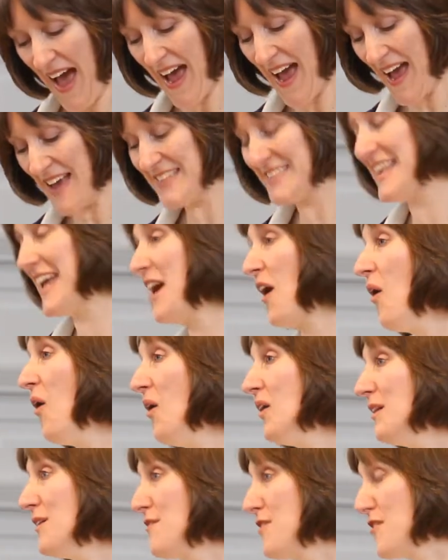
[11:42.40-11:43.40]
I, say
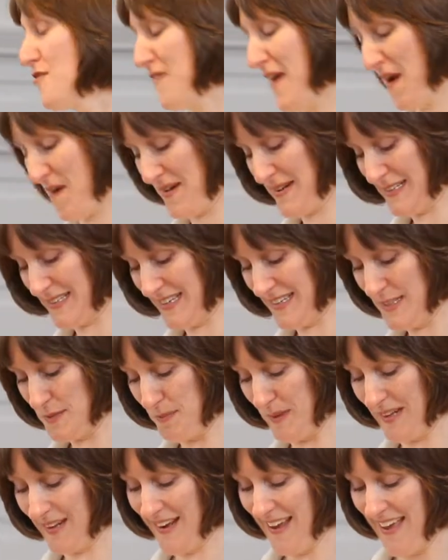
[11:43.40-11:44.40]
all of the Pharisees,
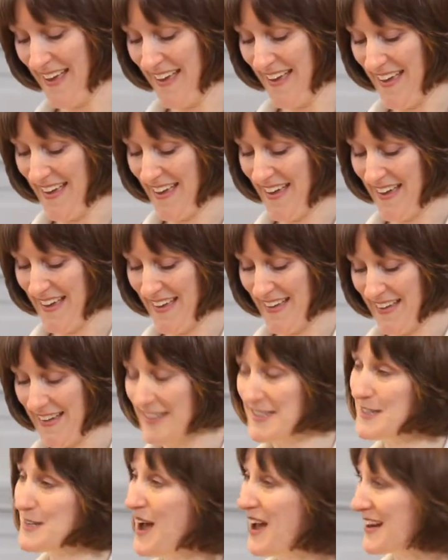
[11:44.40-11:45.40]
but
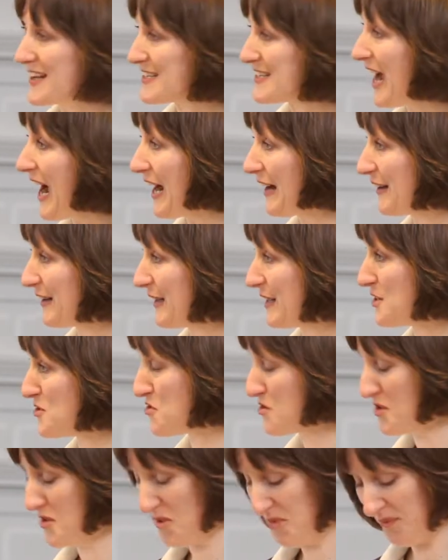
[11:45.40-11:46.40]
it's not entirely
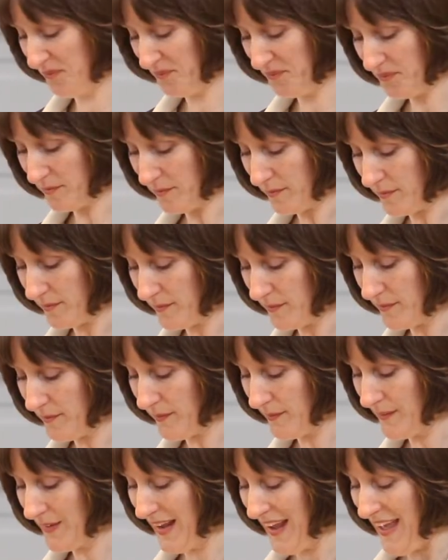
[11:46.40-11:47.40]
true.
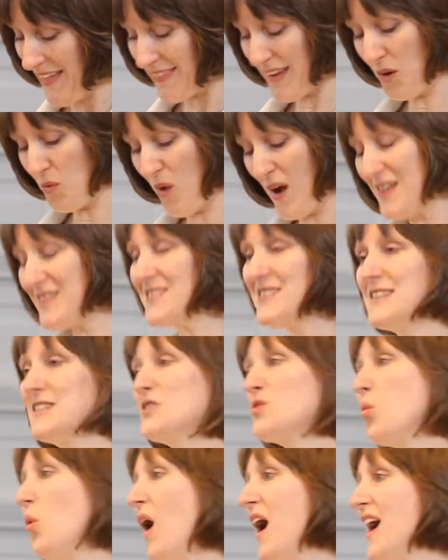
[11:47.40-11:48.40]
There was
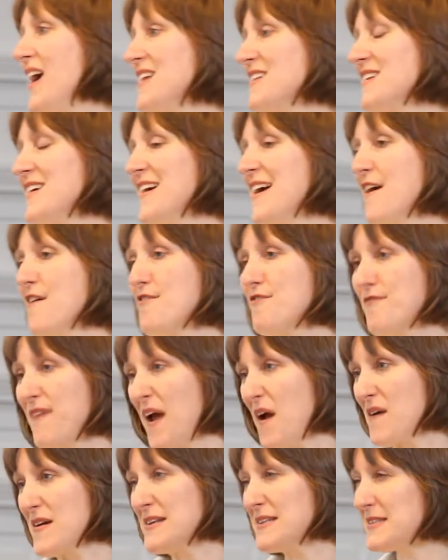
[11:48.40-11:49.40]
this one
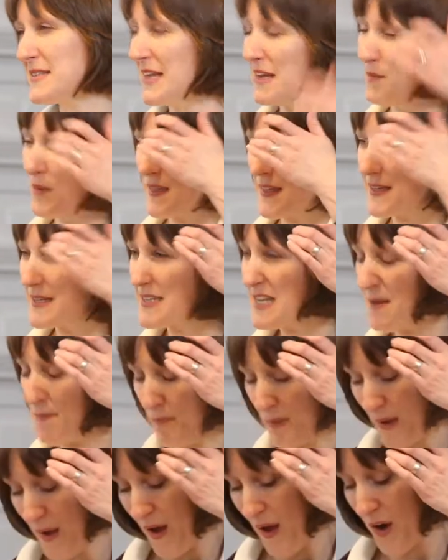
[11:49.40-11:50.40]
Pharisee with a
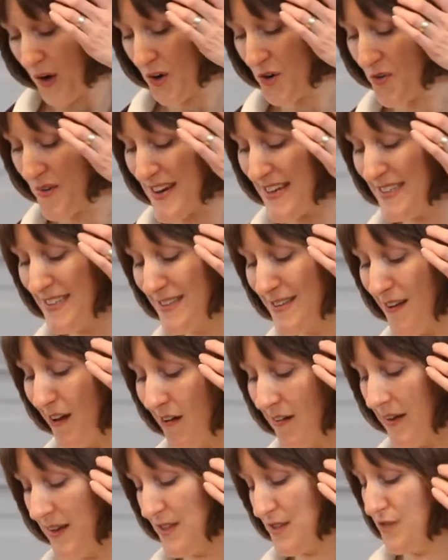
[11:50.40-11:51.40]
deep crease
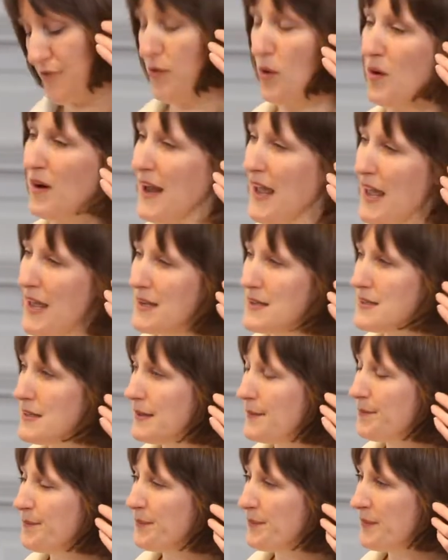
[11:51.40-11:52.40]
on his
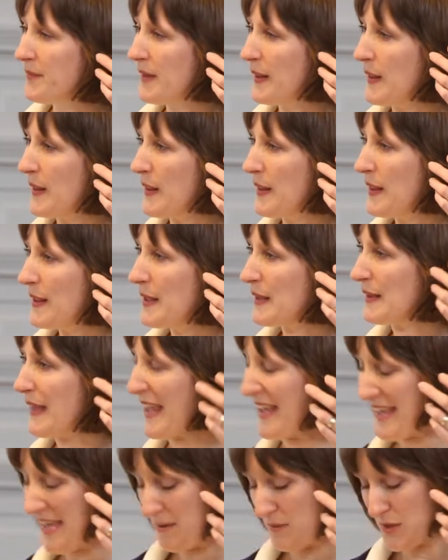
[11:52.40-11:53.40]
forehead,
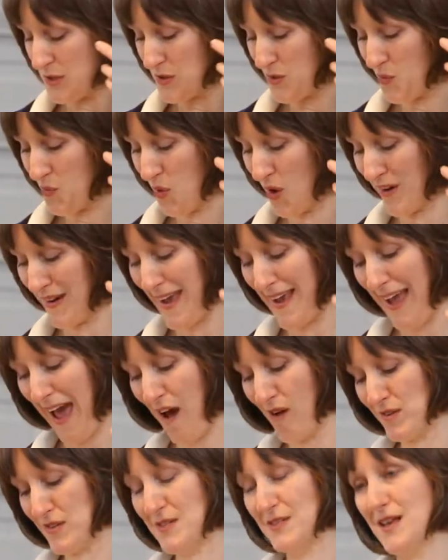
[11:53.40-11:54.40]
like he was working
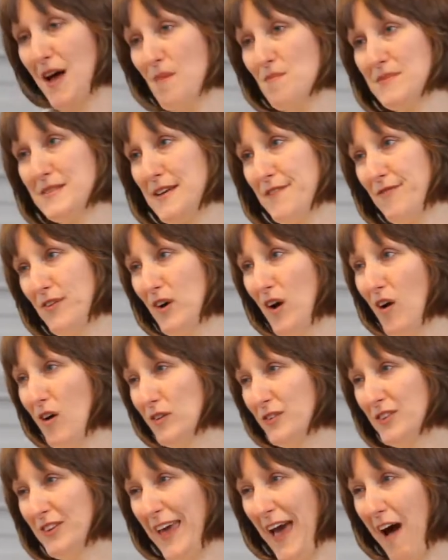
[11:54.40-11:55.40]
out some
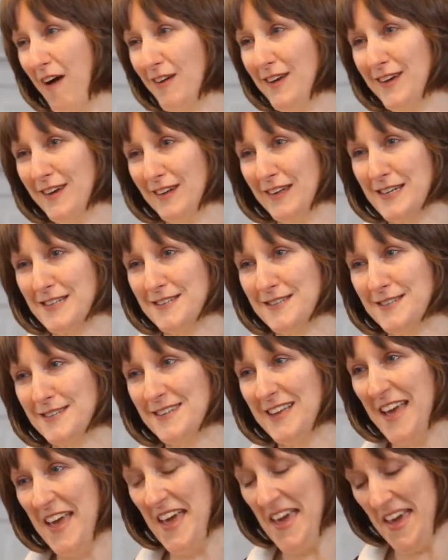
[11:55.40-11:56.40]
difficult
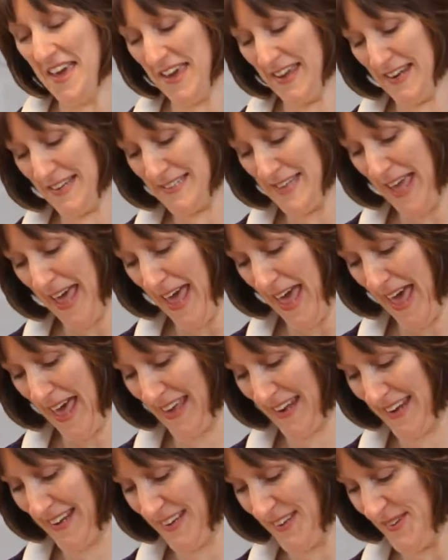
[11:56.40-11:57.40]
calculus in his
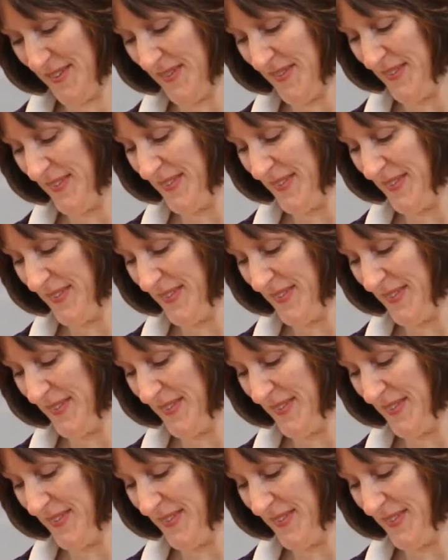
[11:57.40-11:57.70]
head,